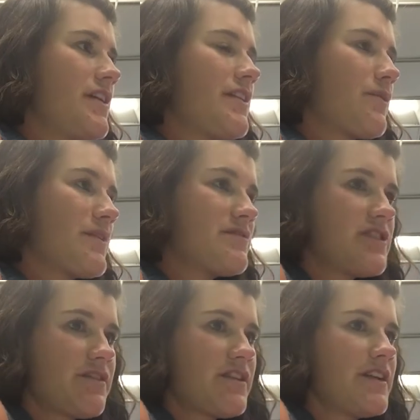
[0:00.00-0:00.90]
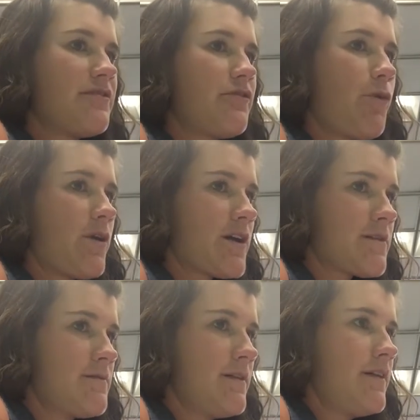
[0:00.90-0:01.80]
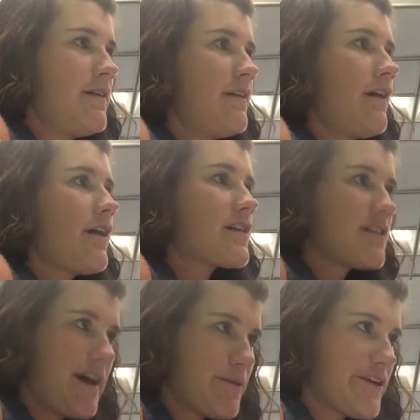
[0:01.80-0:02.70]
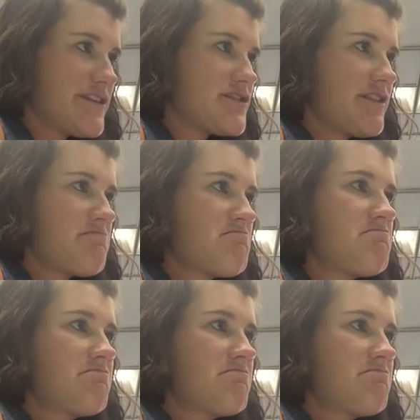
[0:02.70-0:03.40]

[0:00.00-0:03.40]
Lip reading: that we've generated for our collaboration.